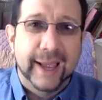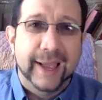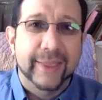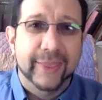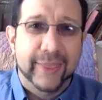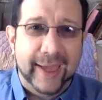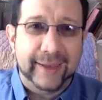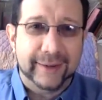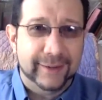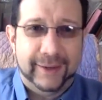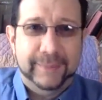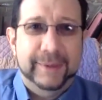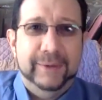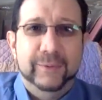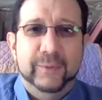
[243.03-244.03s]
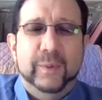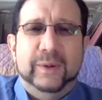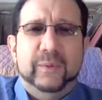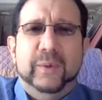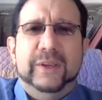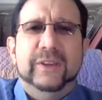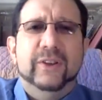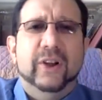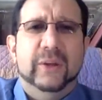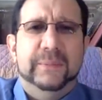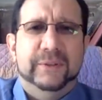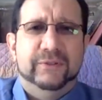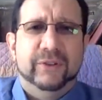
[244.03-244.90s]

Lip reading: And that, I mean, what can you call it,